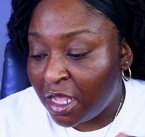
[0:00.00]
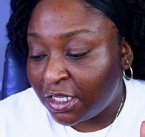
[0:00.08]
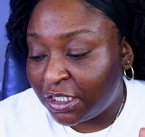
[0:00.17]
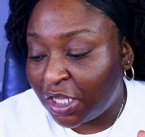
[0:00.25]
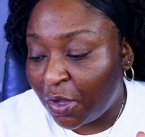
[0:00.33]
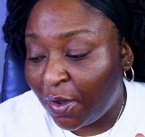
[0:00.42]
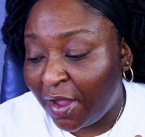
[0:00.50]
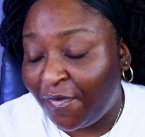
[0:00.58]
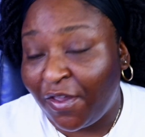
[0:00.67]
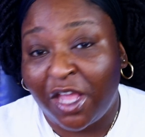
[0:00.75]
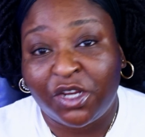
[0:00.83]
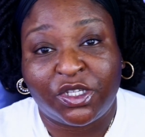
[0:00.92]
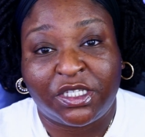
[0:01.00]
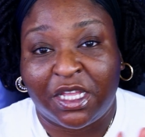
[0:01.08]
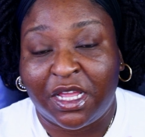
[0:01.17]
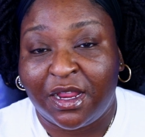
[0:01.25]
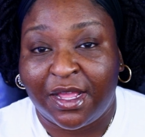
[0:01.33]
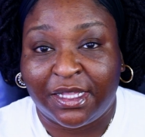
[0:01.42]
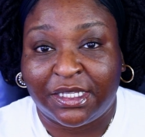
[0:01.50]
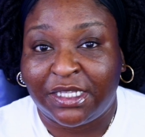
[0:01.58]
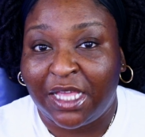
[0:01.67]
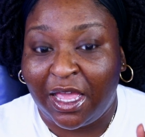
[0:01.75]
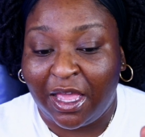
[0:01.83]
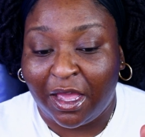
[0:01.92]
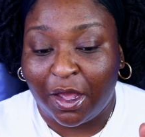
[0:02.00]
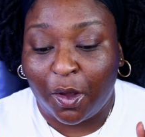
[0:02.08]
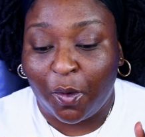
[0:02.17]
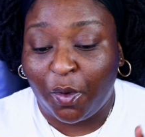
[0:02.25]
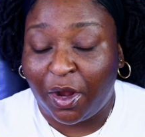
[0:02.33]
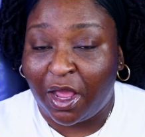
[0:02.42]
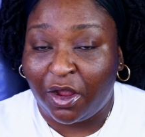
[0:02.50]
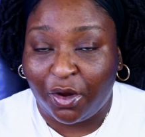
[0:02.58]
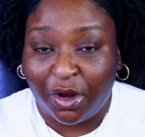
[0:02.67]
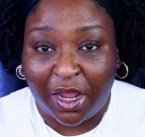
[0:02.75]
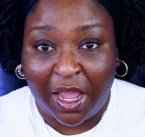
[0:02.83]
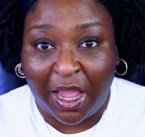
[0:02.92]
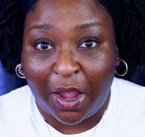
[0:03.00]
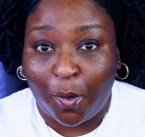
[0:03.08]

so if you're interested in seeing what I create,